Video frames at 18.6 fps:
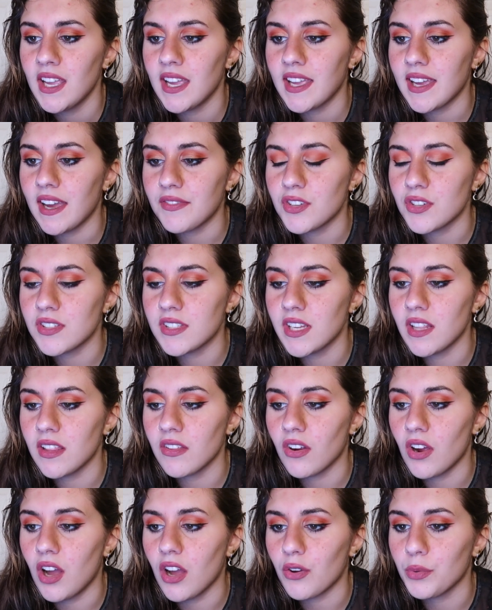After sitting
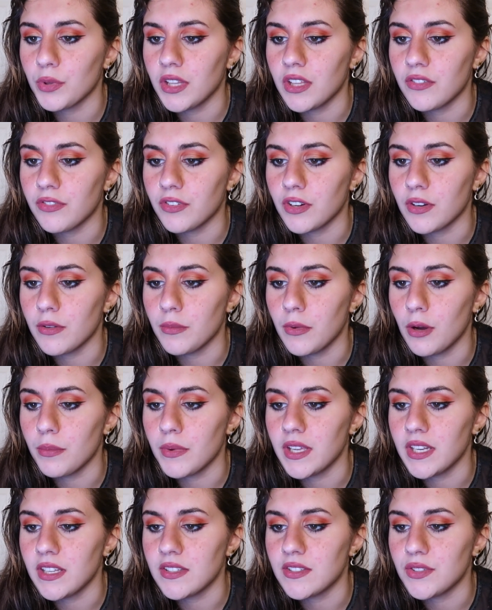there awkwardly for a
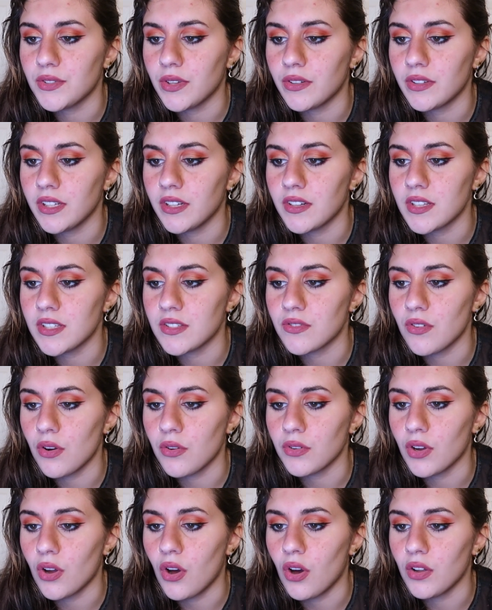moment, Izuku cleared his
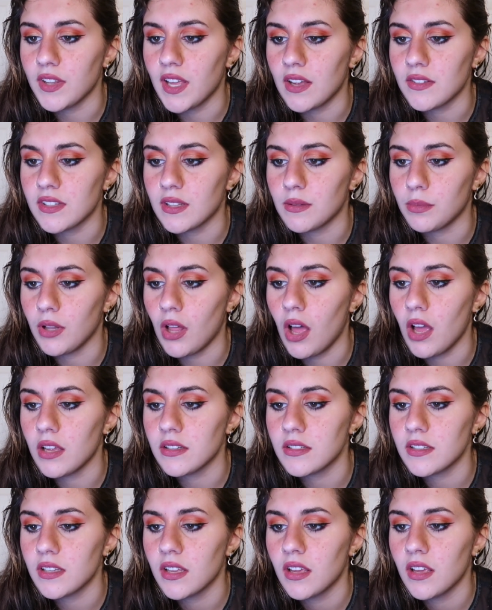throat and called out to the
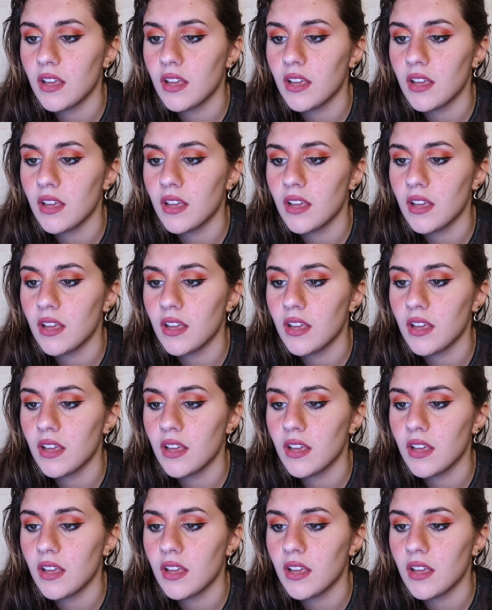blonde.